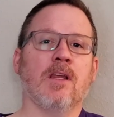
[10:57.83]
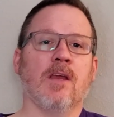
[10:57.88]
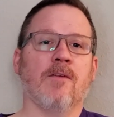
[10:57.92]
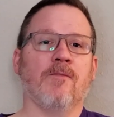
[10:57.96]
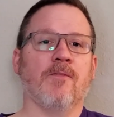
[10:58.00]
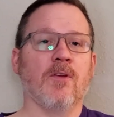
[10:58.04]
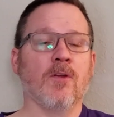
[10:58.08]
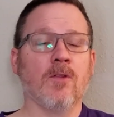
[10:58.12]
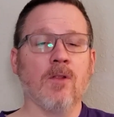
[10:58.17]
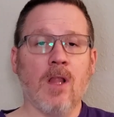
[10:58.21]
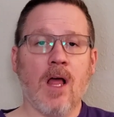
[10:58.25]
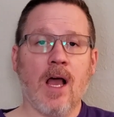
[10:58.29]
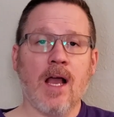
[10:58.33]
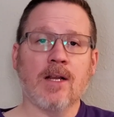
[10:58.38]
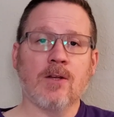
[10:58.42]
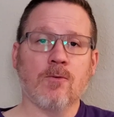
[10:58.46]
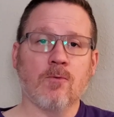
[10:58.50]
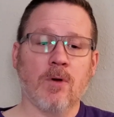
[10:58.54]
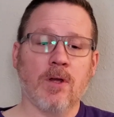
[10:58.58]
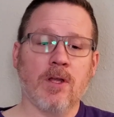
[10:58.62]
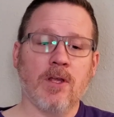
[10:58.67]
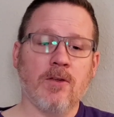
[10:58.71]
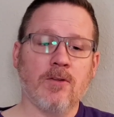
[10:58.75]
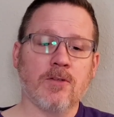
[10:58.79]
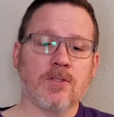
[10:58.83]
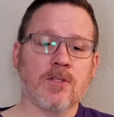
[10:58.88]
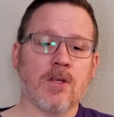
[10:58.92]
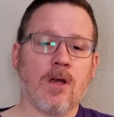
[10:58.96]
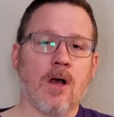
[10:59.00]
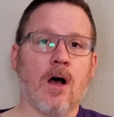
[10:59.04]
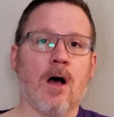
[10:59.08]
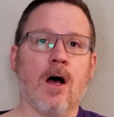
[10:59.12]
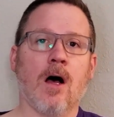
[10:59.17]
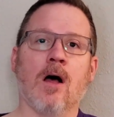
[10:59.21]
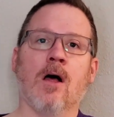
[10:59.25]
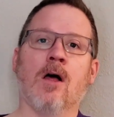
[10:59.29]
If you liked what you
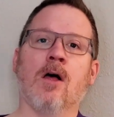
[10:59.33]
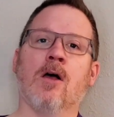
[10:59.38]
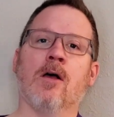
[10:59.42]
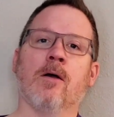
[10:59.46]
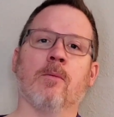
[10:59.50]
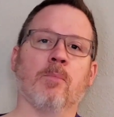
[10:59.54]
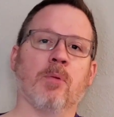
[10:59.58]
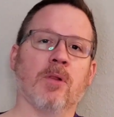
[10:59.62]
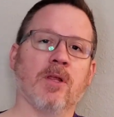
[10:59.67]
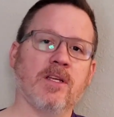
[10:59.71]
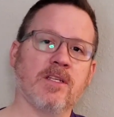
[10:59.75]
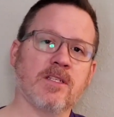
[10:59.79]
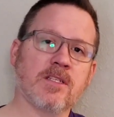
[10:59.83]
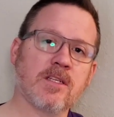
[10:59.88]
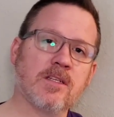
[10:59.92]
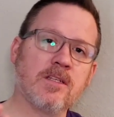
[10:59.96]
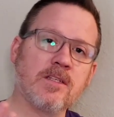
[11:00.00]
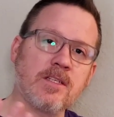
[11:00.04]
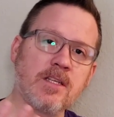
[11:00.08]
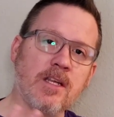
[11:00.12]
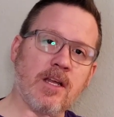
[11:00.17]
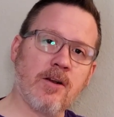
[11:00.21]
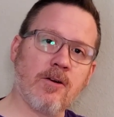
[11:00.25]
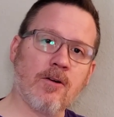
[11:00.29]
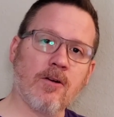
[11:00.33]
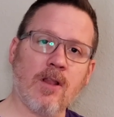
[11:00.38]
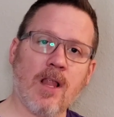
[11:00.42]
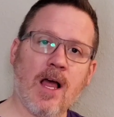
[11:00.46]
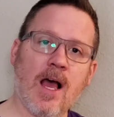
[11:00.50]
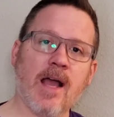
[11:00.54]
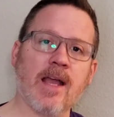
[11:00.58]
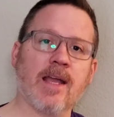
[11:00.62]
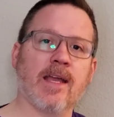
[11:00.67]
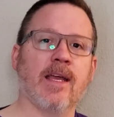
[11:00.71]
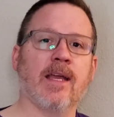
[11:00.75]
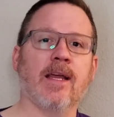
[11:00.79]
saw, please consider
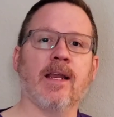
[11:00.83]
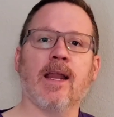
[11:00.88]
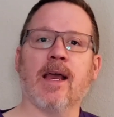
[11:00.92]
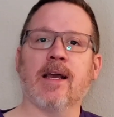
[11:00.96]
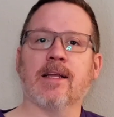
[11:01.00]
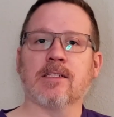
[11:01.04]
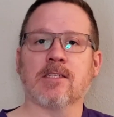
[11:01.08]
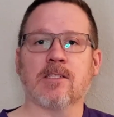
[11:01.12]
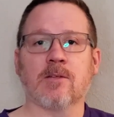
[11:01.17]
liking and